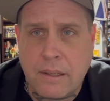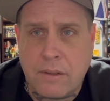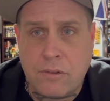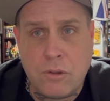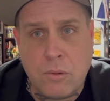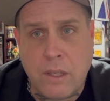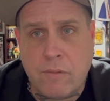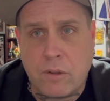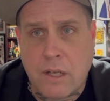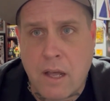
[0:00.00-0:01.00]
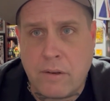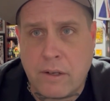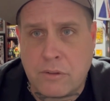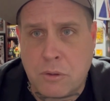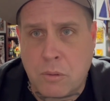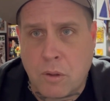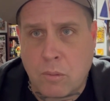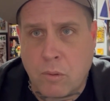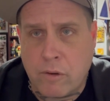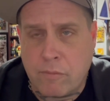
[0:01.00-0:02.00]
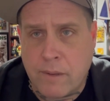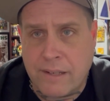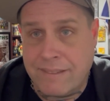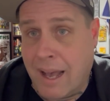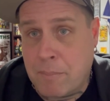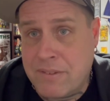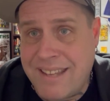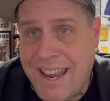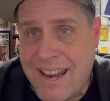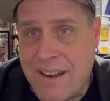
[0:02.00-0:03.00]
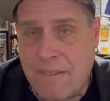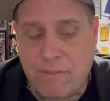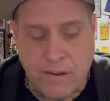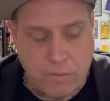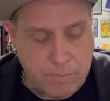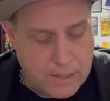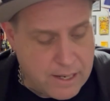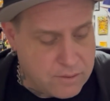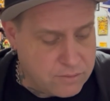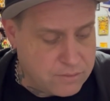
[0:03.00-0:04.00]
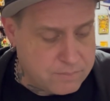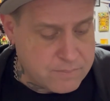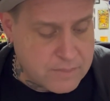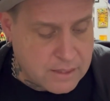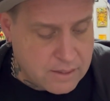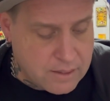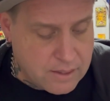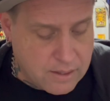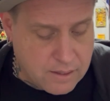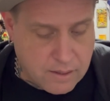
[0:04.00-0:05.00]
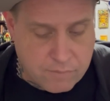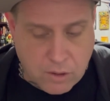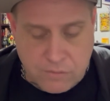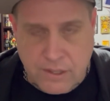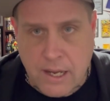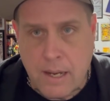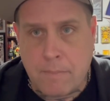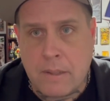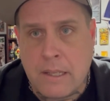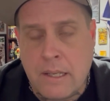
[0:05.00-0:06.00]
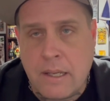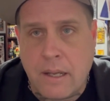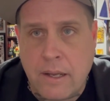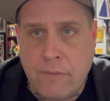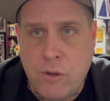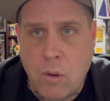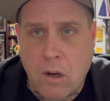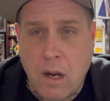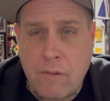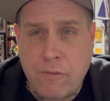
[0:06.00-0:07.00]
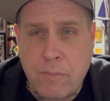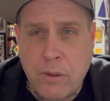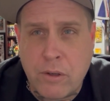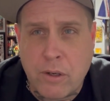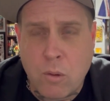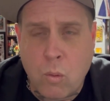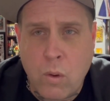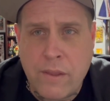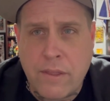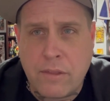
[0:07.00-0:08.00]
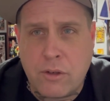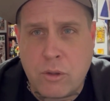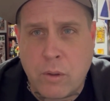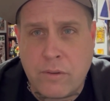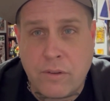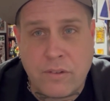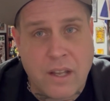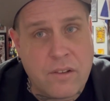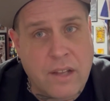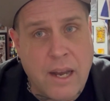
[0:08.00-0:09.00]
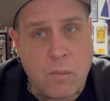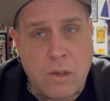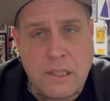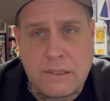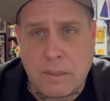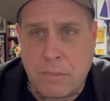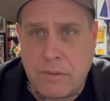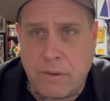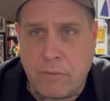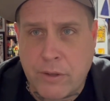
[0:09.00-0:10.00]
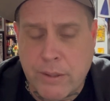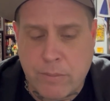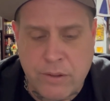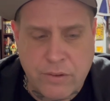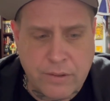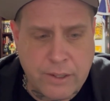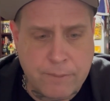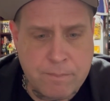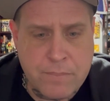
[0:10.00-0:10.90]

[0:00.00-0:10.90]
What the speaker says: to Evil Conduct, who are one of my top 10 favorite bands of all time. If you are unfamiliar with The Choices, as I was up until very recently,